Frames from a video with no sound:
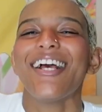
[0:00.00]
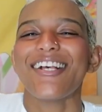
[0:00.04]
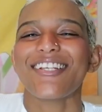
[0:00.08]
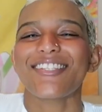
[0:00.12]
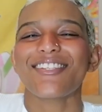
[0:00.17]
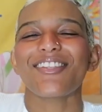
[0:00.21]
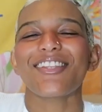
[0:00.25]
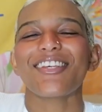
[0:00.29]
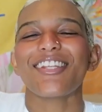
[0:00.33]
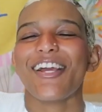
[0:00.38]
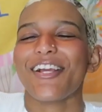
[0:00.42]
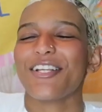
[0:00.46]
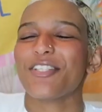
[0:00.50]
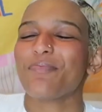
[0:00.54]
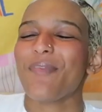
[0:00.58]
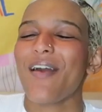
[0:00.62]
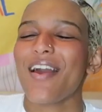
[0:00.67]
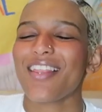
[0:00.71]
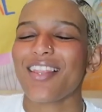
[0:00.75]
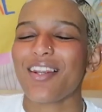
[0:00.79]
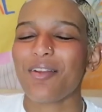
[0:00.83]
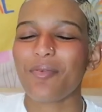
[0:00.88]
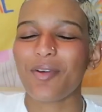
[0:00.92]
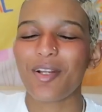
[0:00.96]
So the next
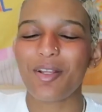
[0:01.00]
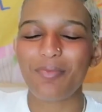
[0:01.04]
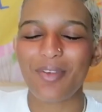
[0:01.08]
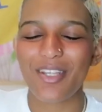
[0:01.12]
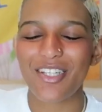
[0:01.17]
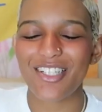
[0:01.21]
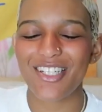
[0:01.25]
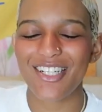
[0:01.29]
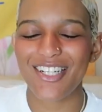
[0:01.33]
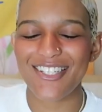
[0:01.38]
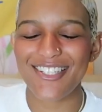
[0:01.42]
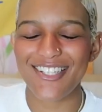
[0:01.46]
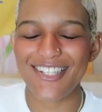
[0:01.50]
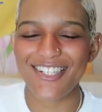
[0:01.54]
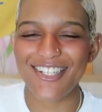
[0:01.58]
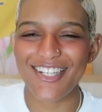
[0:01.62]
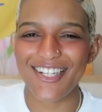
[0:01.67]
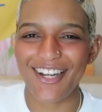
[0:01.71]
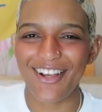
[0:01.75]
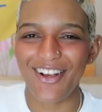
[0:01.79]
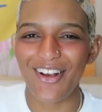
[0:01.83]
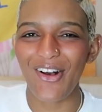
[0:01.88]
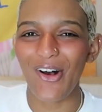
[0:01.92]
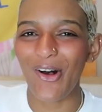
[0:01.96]
bag that I'm going to mention is a
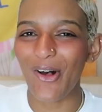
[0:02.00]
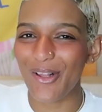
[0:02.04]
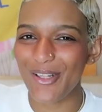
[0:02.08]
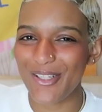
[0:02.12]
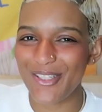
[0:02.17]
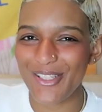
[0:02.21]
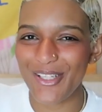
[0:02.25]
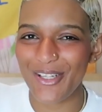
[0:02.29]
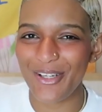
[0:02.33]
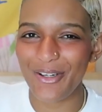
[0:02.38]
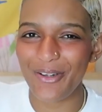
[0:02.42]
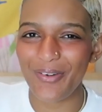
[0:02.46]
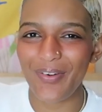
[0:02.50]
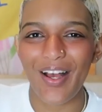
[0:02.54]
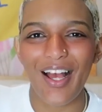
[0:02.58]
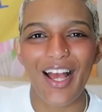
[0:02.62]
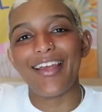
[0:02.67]
Chanel also,